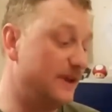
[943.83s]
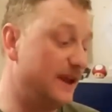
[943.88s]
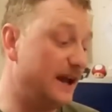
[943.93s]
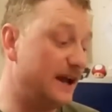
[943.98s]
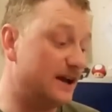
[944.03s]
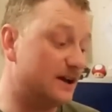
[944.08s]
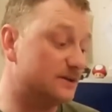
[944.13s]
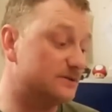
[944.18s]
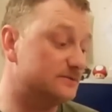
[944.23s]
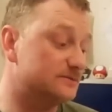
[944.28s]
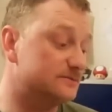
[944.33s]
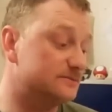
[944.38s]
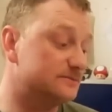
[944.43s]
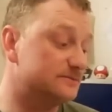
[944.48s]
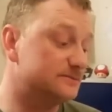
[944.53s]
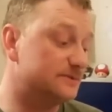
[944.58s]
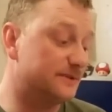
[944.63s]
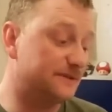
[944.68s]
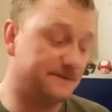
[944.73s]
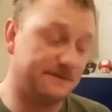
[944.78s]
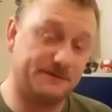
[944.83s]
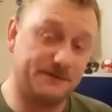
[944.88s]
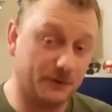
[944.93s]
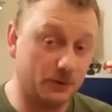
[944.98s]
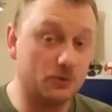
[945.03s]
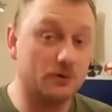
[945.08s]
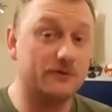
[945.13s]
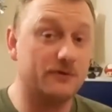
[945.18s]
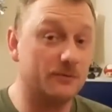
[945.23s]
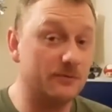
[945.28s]
Yeah, the
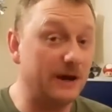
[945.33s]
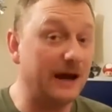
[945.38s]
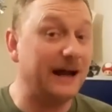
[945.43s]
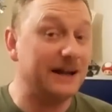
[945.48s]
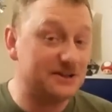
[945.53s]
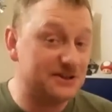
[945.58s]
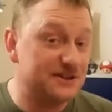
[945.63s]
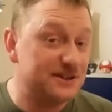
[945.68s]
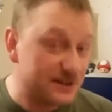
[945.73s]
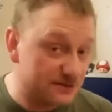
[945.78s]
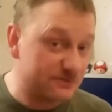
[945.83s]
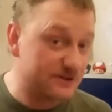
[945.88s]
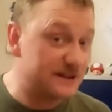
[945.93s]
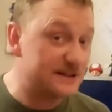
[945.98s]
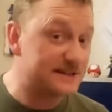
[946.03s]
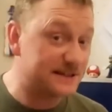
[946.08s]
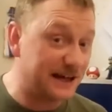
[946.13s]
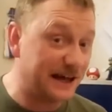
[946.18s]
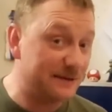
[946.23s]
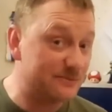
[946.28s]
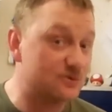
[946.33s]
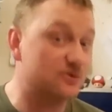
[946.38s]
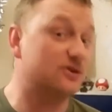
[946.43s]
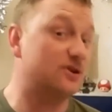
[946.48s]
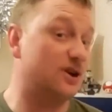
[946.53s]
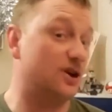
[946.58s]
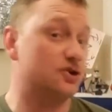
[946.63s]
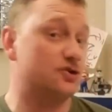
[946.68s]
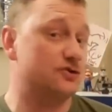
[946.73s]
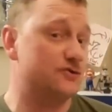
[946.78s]
4 of them that actually did release games
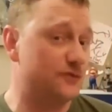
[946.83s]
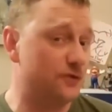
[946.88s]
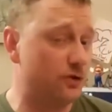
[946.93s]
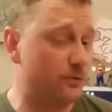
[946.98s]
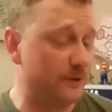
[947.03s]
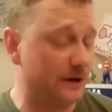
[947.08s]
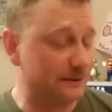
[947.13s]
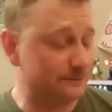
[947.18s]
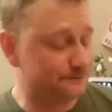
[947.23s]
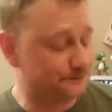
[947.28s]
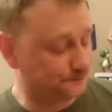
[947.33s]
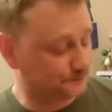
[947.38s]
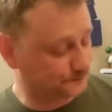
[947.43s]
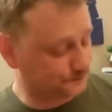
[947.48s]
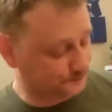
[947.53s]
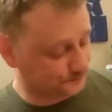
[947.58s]
on cartridge format.